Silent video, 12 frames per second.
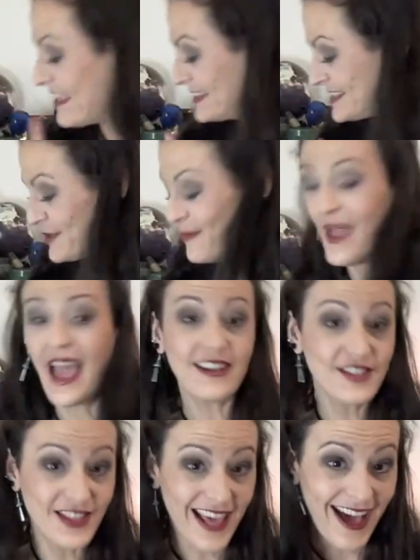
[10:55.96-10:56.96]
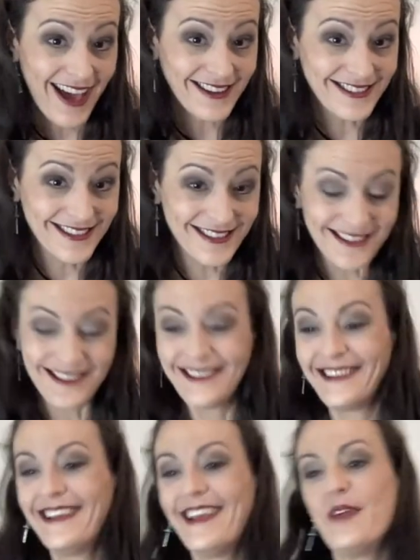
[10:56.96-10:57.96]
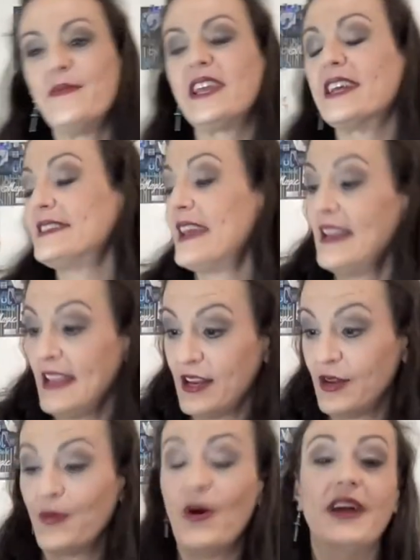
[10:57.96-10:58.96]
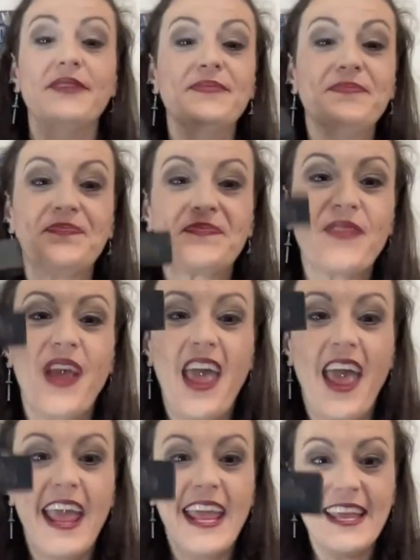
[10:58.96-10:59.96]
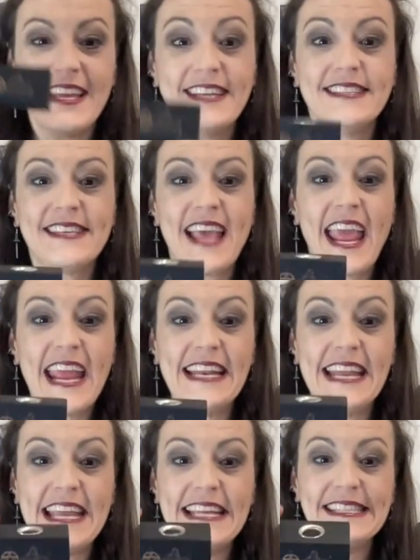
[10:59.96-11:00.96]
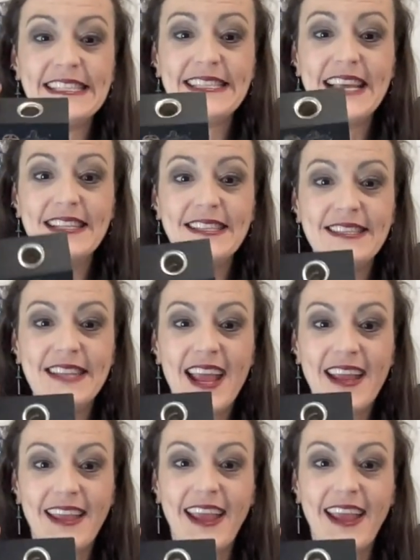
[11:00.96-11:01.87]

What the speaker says: then to match that, because I needed one, is an incense and